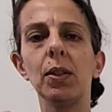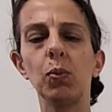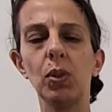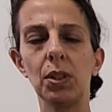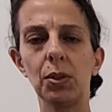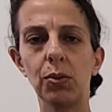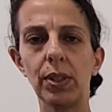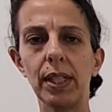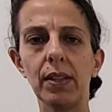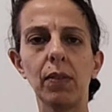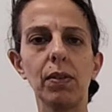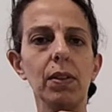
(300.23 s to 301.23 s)
will
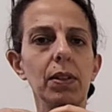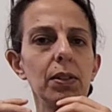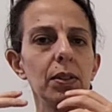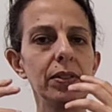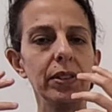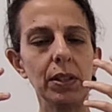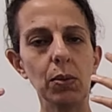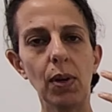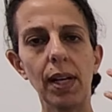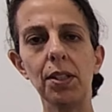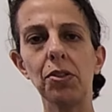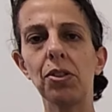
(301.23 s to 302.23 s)
treat
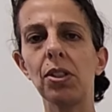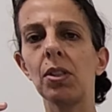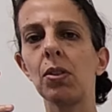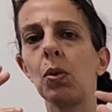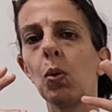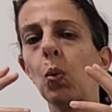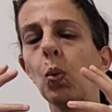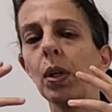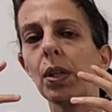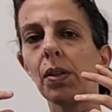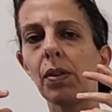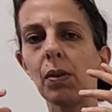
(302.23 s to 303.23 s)
situation
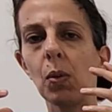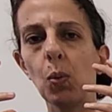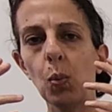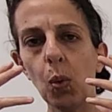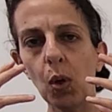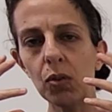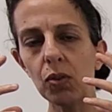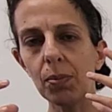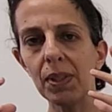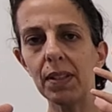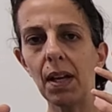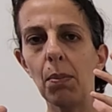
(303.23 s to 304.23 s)
with water
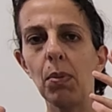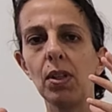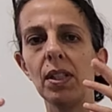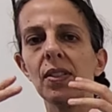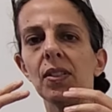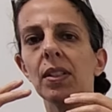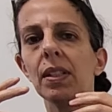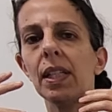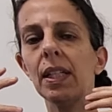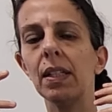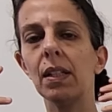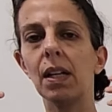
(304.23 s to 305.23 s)
metabolism
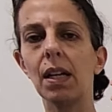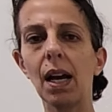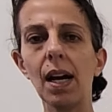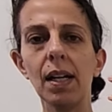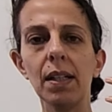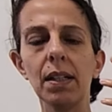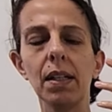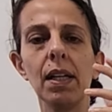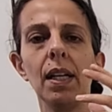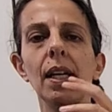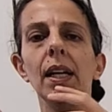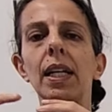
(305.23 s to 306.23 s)
in the lung,
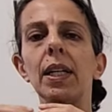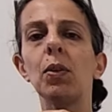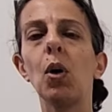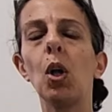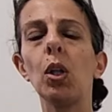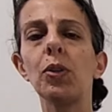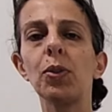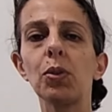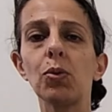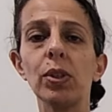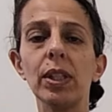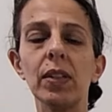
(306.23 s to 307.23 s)
it also
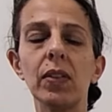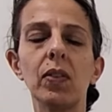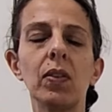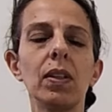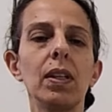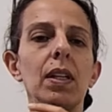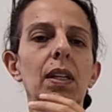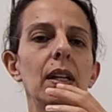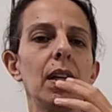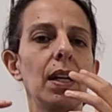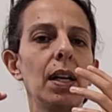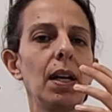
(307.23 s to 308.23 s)
treats
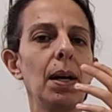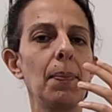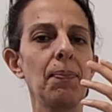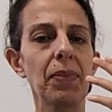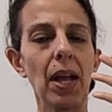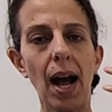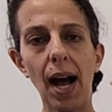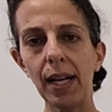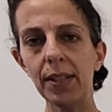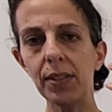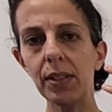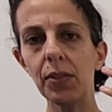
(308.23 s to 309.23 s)
eye
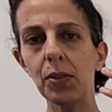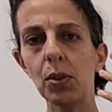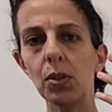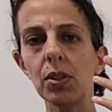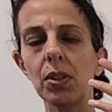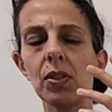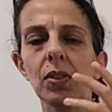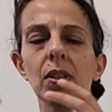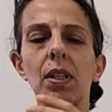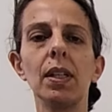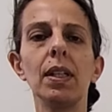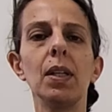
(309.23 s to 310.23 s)
disorders.
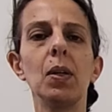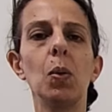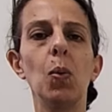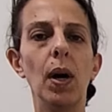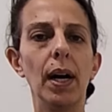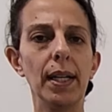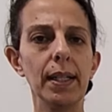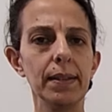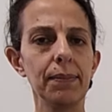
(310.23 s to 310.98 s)
Why?